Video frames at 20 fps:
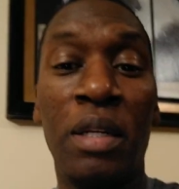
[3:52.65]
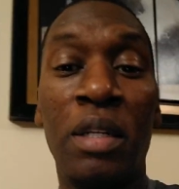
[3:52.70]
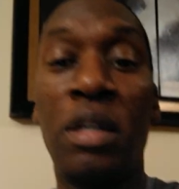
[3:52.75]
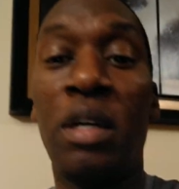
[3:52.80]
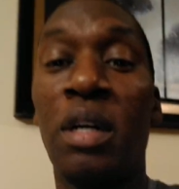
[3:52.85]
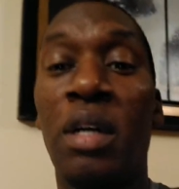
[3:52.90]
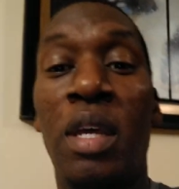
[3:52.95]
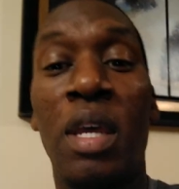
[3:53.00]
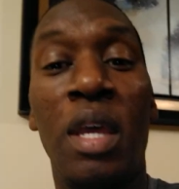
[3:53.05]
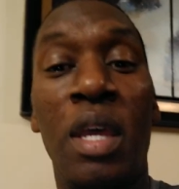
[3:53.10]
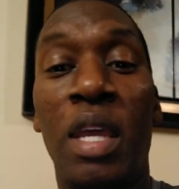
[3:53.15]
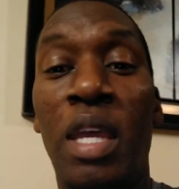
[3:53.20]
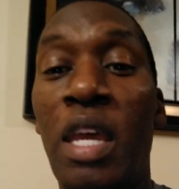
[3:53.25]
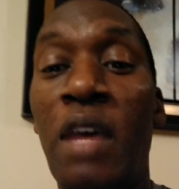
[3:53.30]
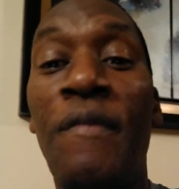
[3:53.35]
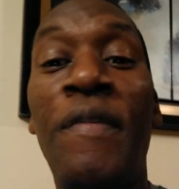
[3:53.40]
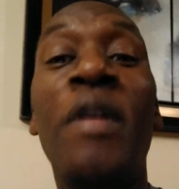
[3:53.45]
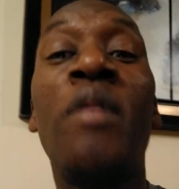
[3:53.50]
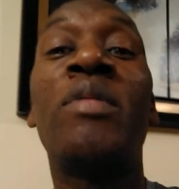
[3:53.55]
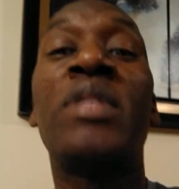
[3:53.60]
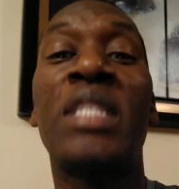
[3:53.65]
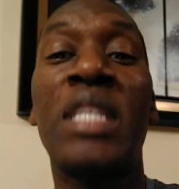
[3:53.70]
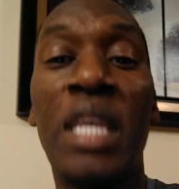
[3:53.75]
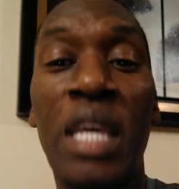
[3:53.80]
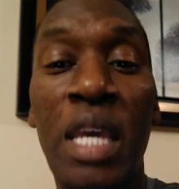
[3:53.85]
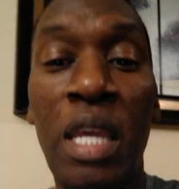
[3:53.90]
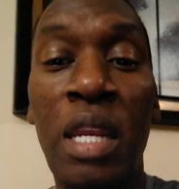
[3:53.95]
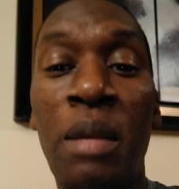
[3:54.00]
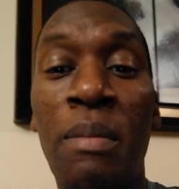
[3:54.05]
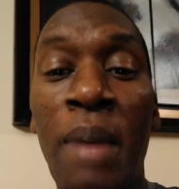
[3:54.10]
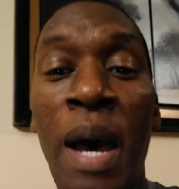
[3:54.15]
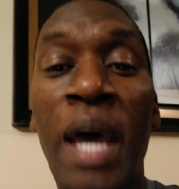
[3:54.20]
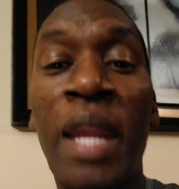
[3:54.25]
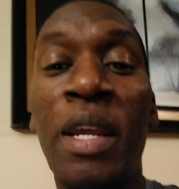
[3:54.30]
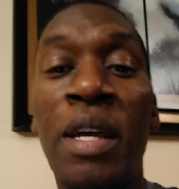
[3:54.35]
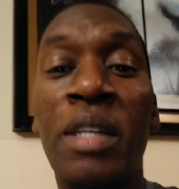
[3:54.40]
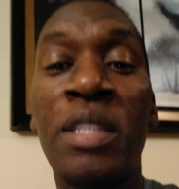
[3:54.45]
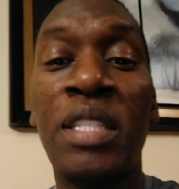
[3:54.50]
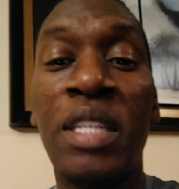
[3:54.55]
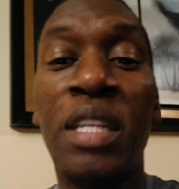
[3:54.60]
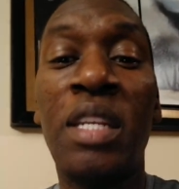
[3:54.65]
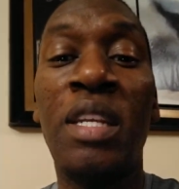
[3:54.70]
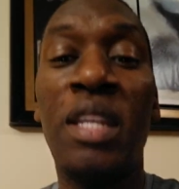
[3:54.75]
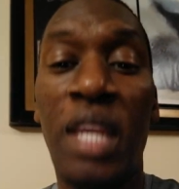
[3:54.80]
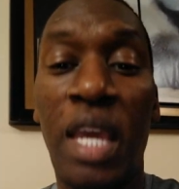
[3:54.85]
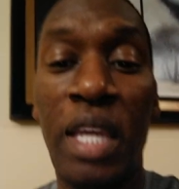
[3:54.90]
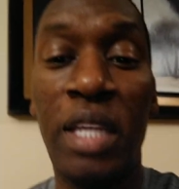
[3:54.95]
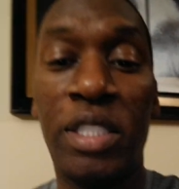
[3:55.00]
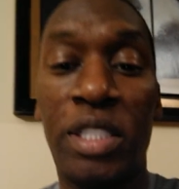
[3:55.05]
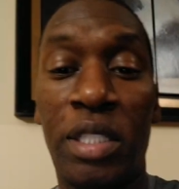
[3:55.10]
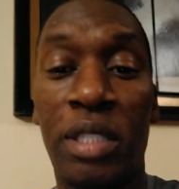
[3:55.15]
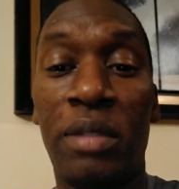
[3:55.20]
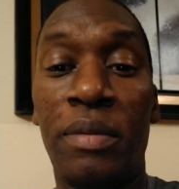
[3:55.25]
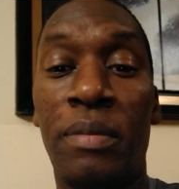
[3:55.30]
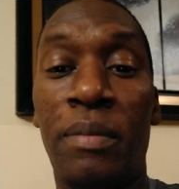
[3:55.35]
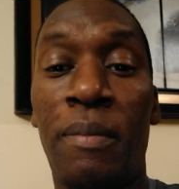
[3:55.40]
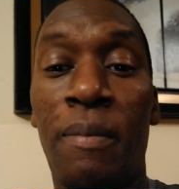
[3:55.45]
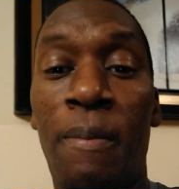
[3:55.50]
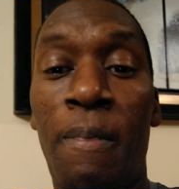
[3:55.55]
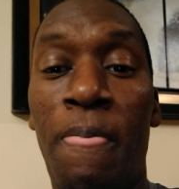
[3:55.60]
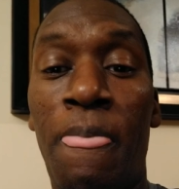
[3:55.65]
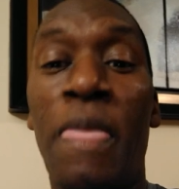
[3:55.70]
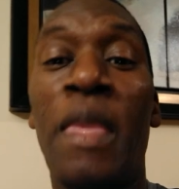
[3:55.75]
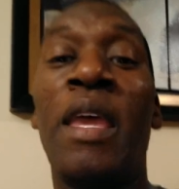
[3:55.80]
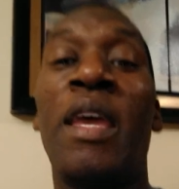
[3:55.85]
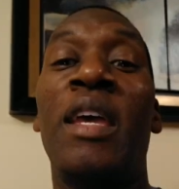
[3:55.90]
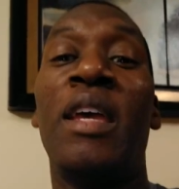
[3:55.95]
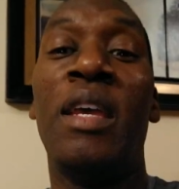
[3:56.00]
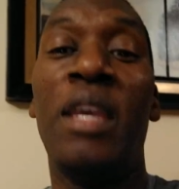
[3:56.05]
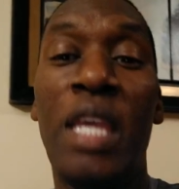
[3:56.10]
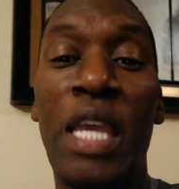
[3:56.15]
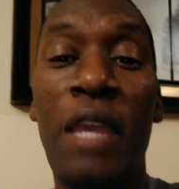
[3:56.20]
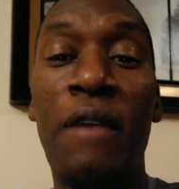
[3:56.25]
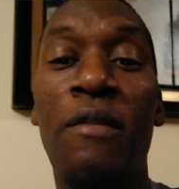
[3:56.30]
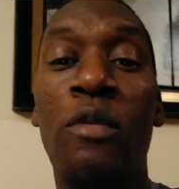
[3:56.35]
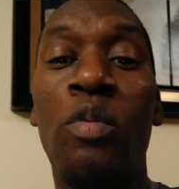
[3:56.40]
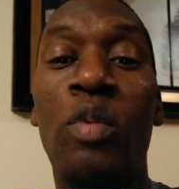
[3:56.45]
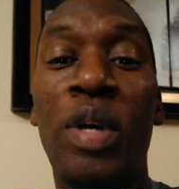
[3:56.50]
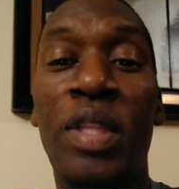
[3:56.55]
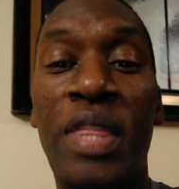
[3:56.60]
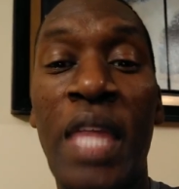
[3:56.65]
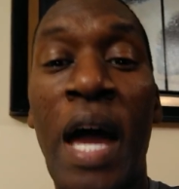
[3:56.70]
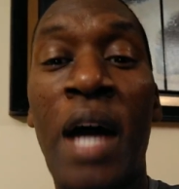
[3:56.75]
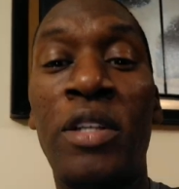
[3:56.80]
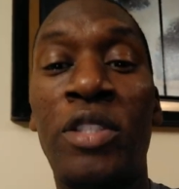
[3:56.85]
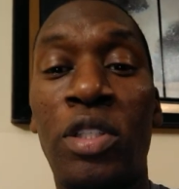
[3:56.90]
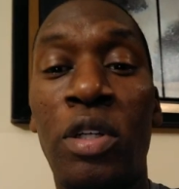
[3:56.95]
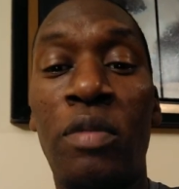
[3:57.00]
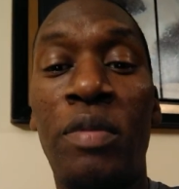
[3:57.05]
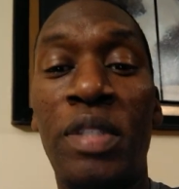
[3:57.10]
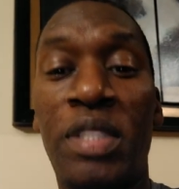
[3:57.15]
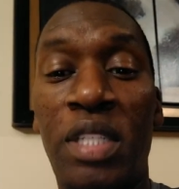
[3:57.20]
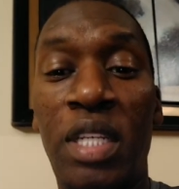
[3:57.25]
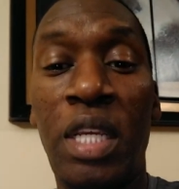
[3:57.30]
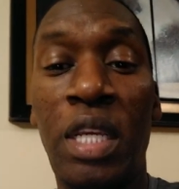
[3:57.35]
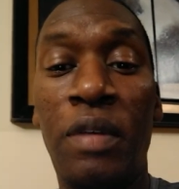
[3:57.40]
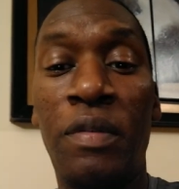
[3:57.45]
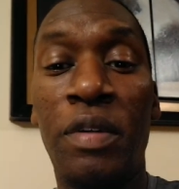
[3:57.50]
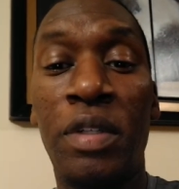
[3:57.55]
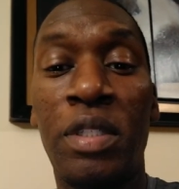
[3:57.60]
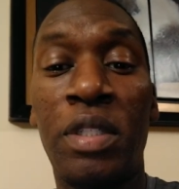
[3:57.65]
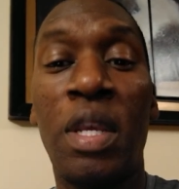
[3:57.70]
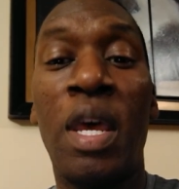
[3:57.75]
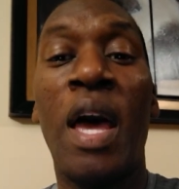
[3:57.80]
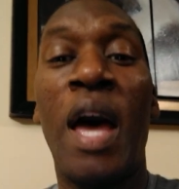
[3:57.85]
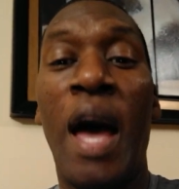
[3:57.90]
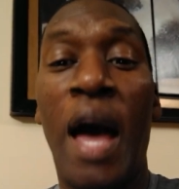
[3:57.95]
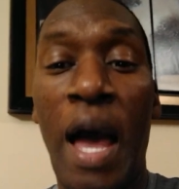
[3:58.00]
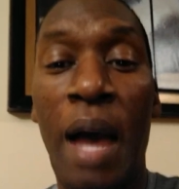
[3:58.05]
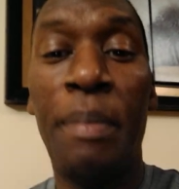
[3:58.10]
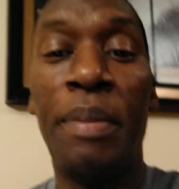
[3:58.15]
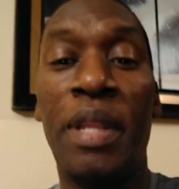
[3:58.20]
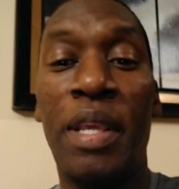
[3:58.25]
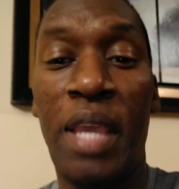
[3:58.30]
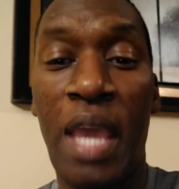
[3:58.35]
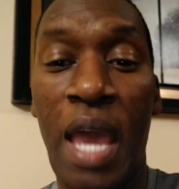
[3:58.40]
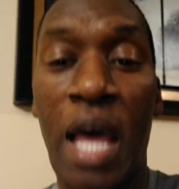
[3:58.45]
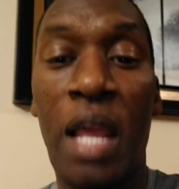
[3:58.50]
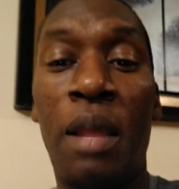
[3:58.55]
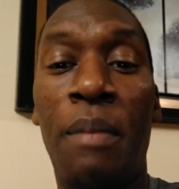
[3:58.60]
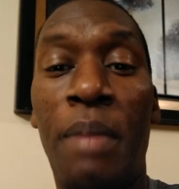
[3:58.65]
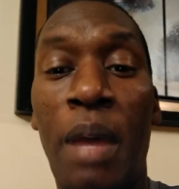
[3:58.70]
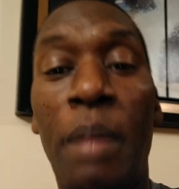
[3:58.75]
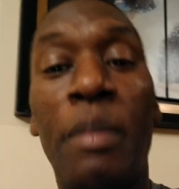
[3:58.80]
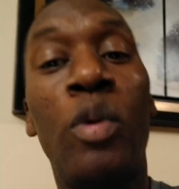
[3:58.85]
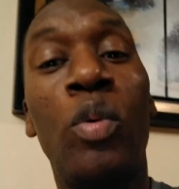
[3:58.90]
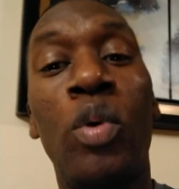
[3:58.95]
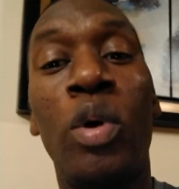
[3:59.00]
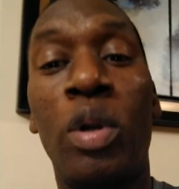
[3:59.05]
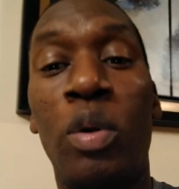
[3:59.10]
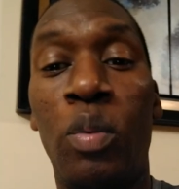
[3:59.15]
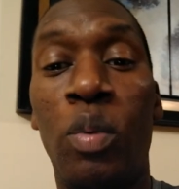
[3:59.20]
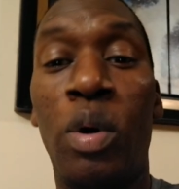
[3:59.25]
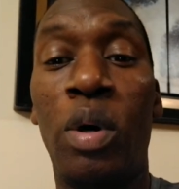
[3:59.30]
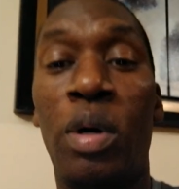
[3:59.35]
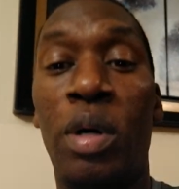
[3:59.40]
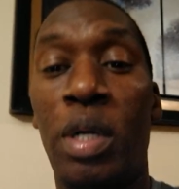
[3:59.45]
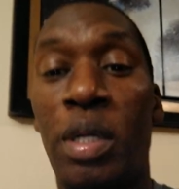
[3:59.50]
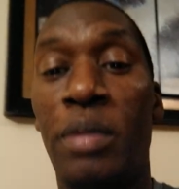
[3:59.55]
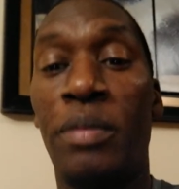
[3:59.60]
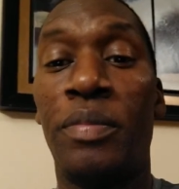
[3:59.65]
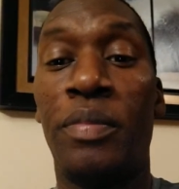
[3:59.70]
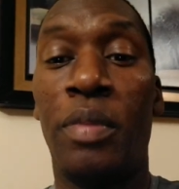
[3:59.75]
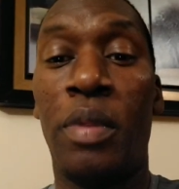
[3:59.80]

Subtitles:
Look, if it was anybody else in the nation, even without your receivers, I believe Alabama would have won.